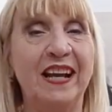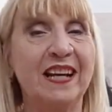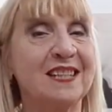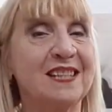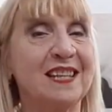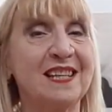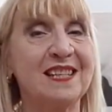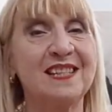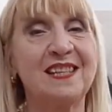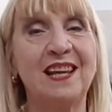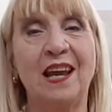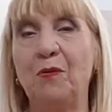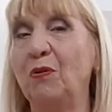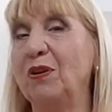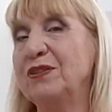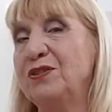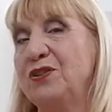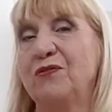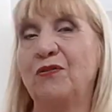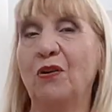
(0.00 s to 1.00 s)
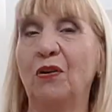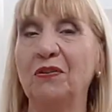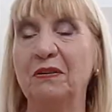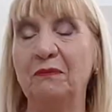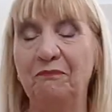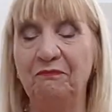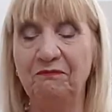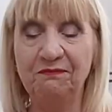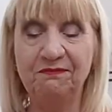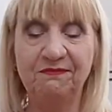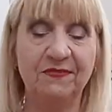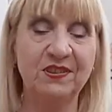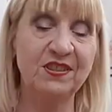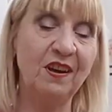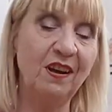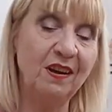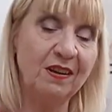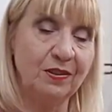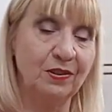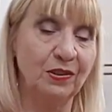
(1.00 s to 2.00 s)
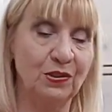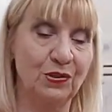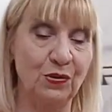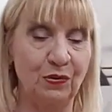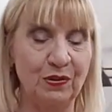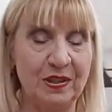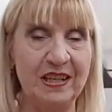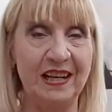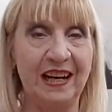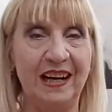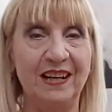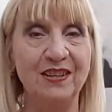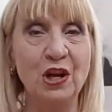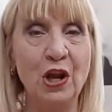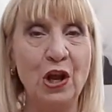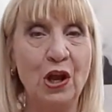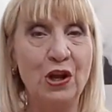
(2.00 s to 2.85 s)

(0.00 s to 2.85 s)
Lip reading: Because as I say, once you've got the circle sorted out,